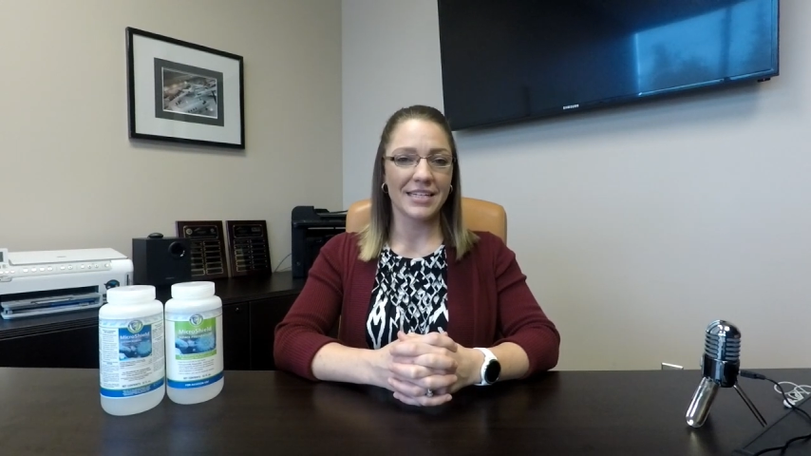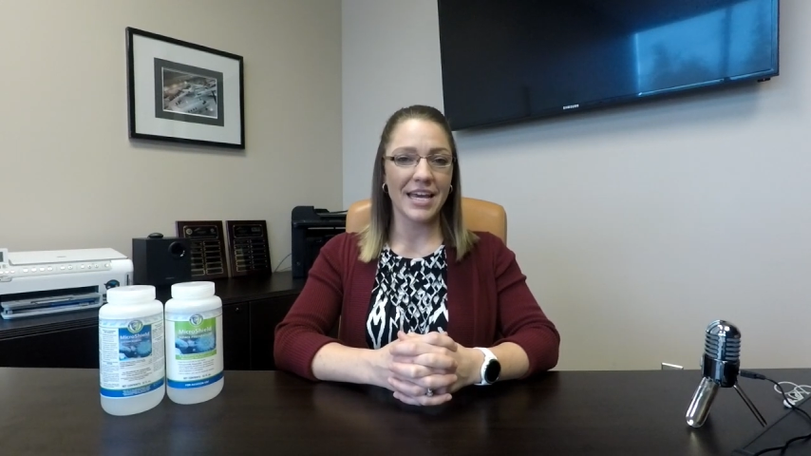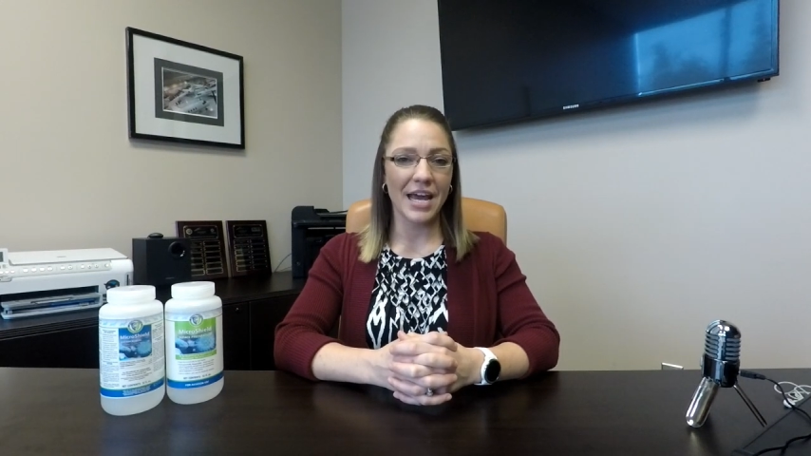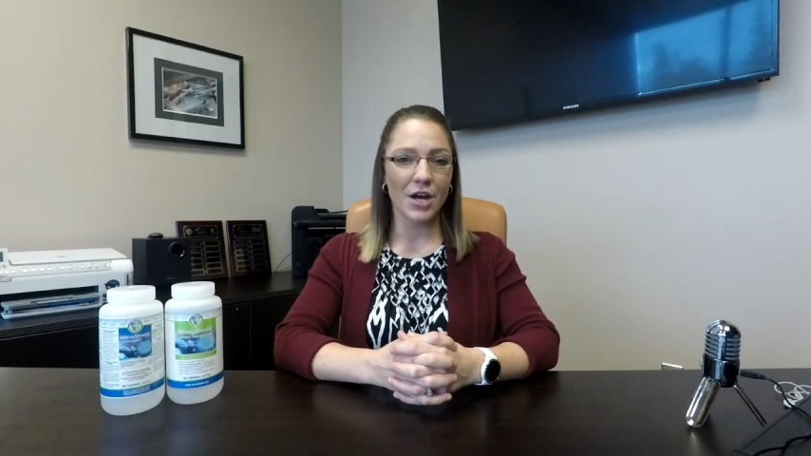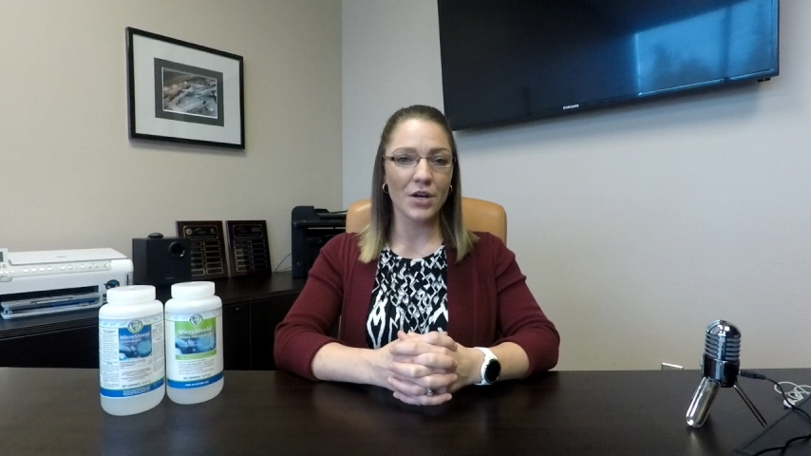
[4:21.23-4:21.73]

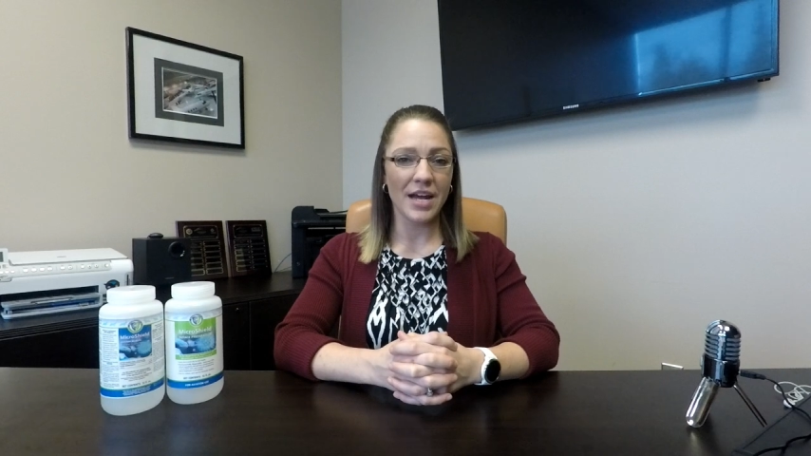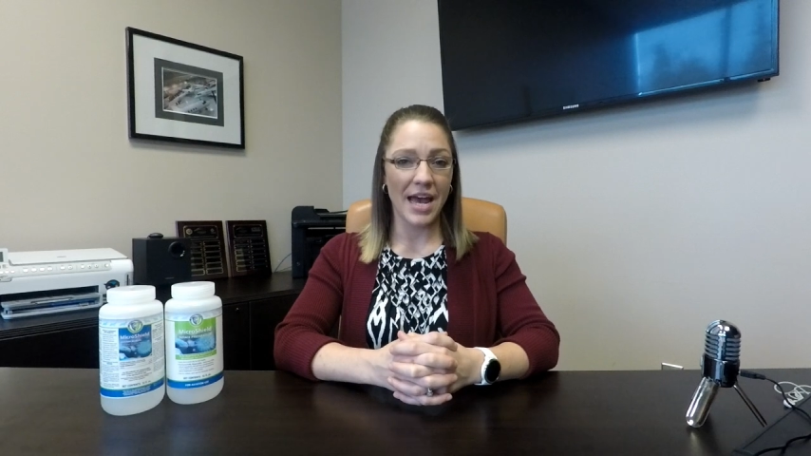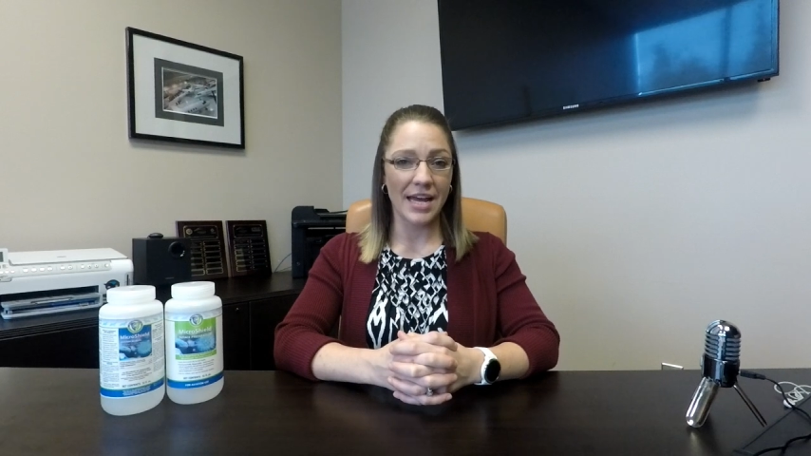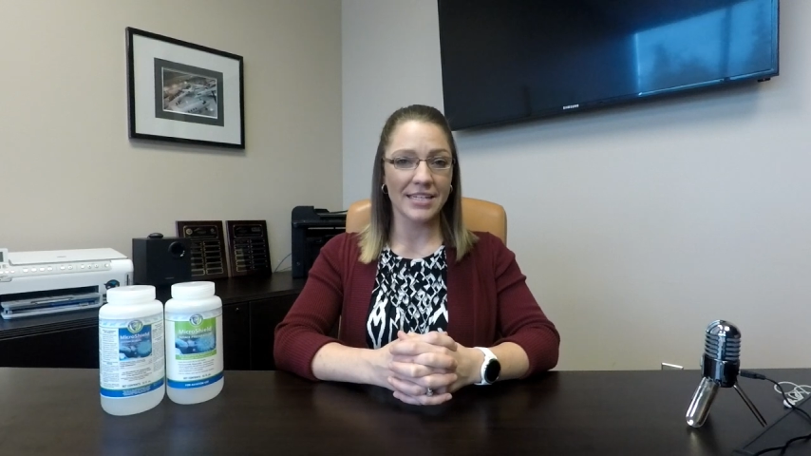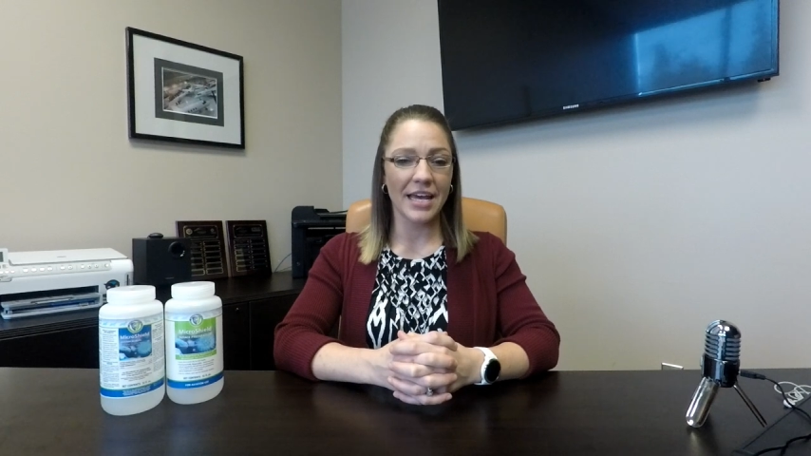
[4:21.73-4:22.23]

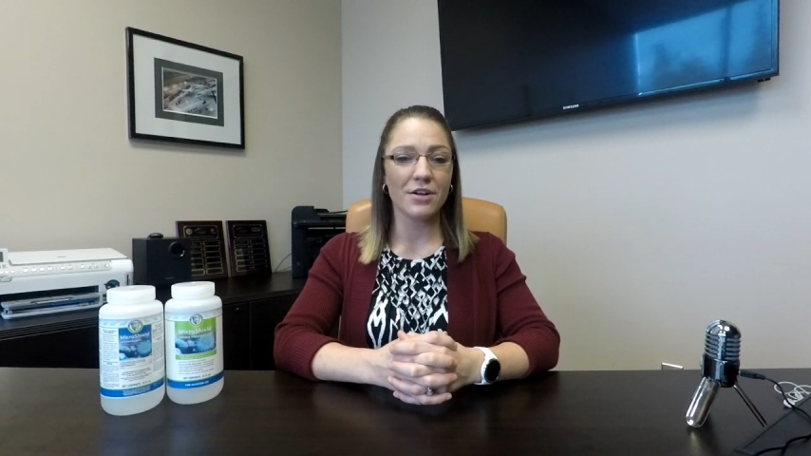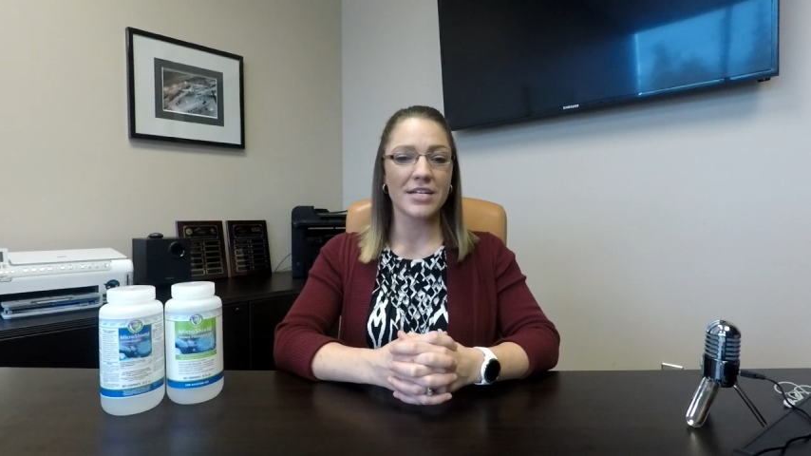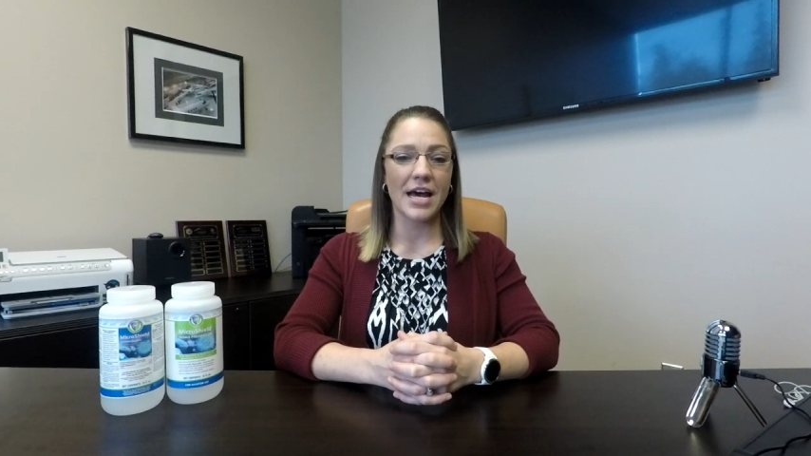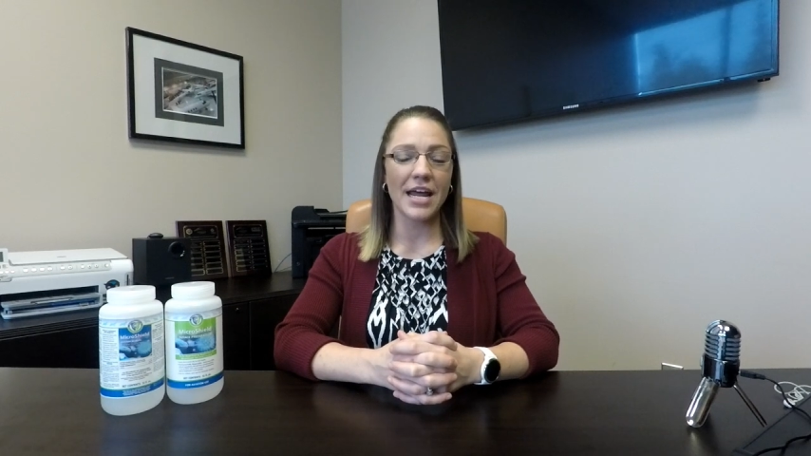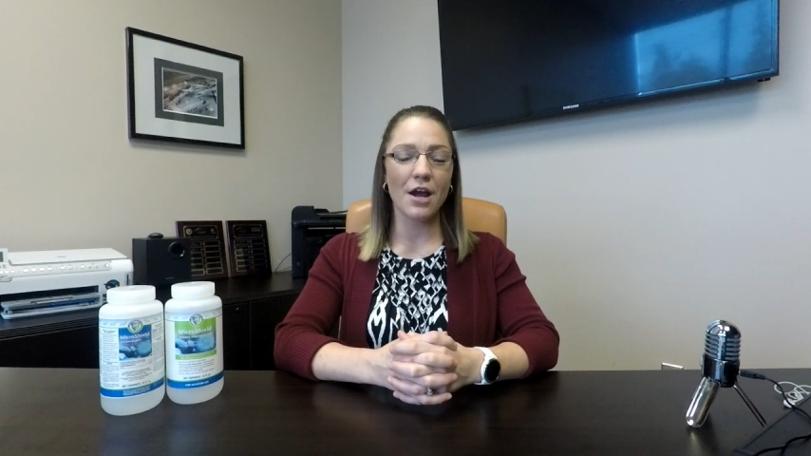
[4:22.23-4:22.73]

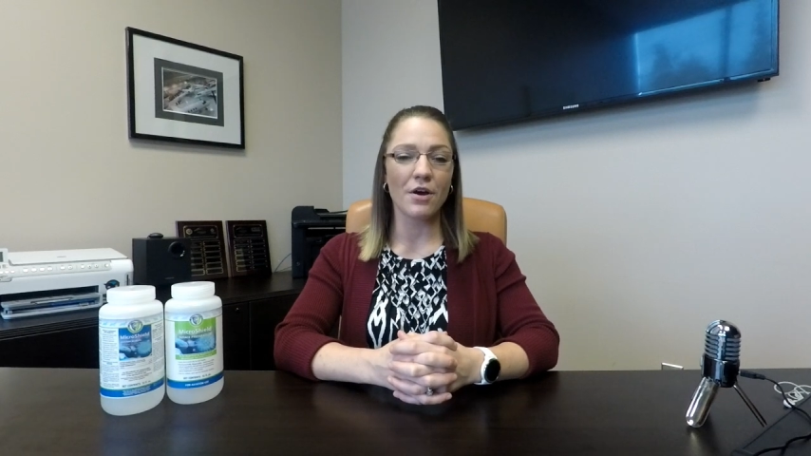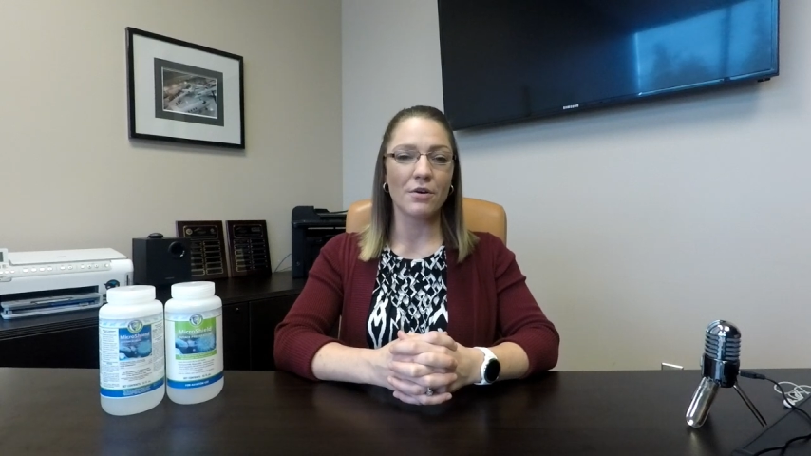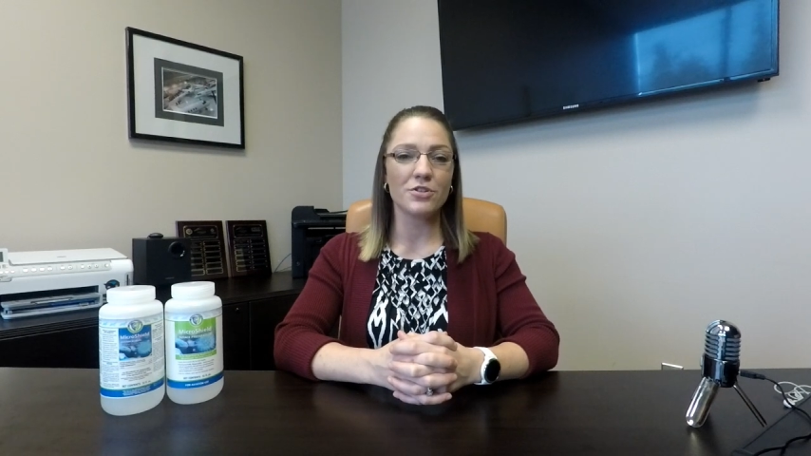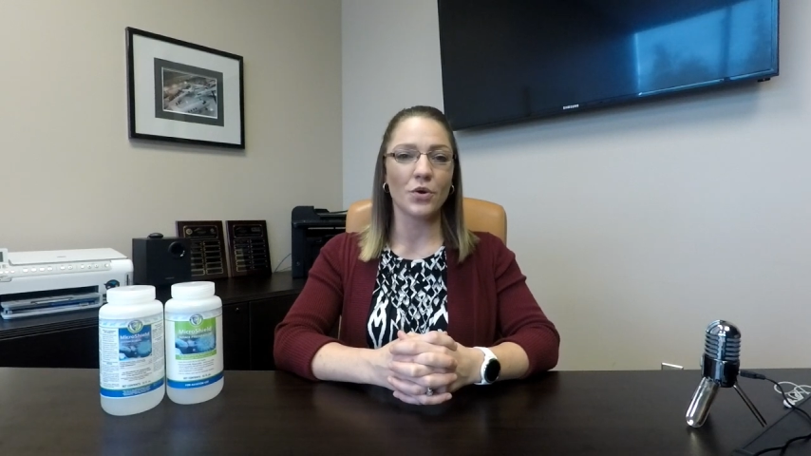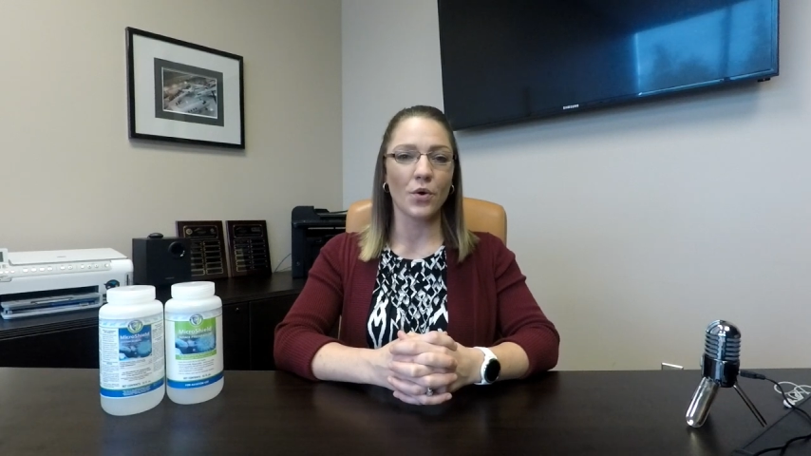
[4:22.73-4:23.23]

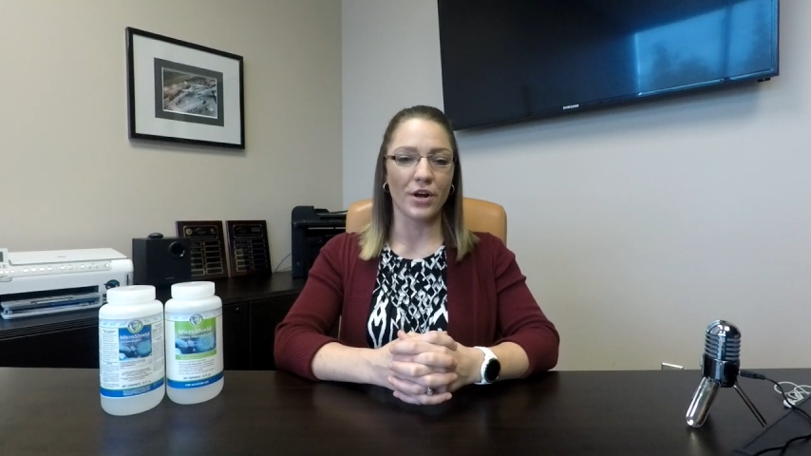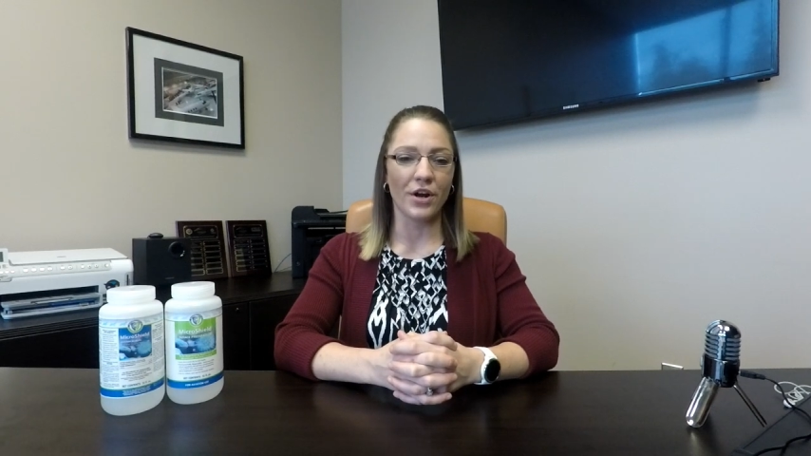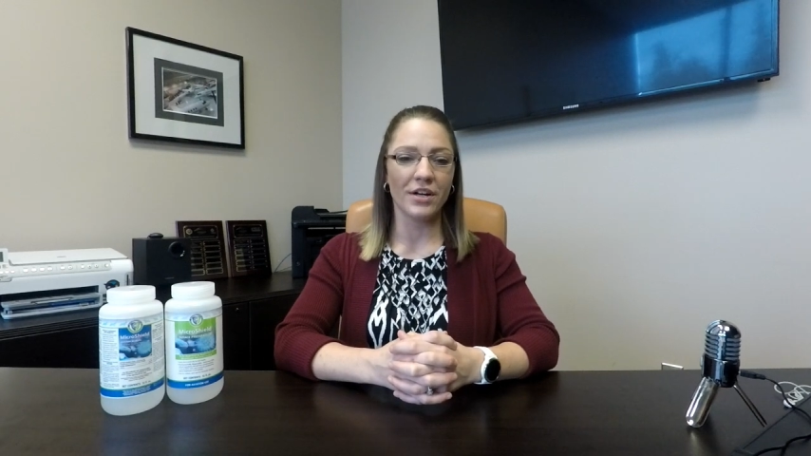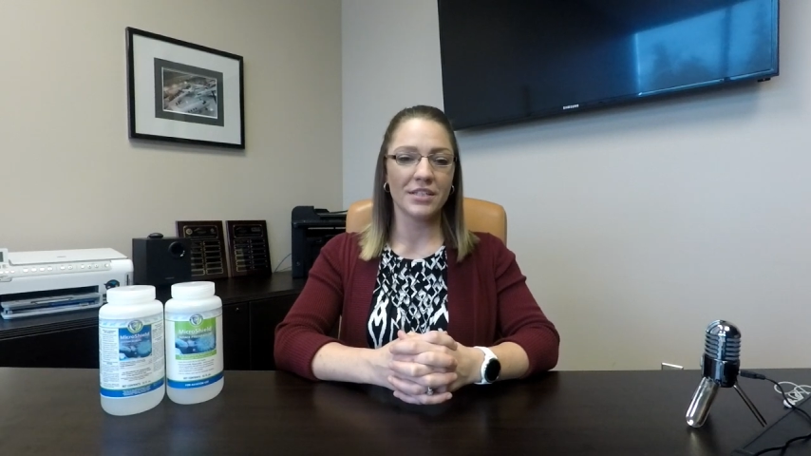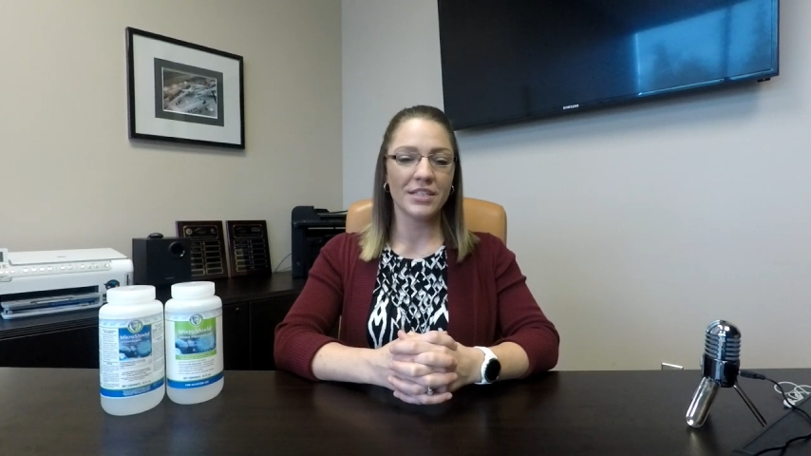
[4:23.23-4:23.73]
care@care.aero to
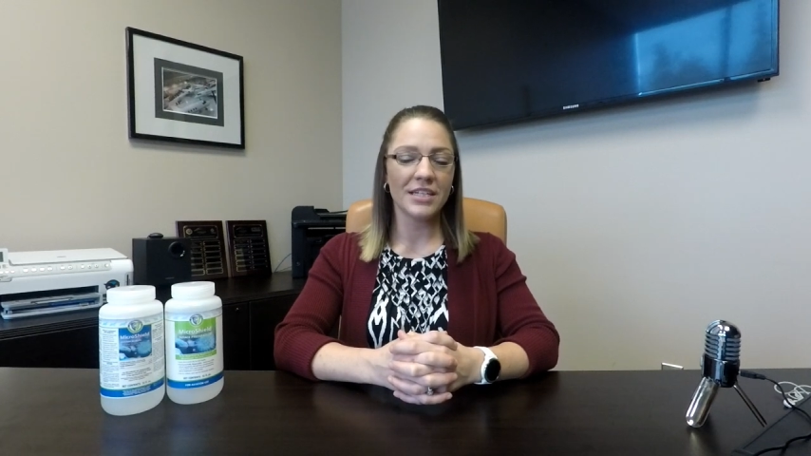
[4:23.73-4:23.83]
order.